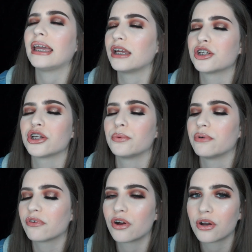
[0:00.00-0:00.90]
issue
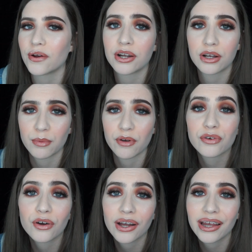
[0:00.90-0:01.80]
we've got going on my
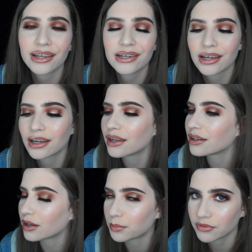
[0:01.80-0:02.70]
forehead,
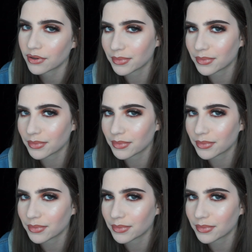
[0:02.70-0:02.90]
and I'll be right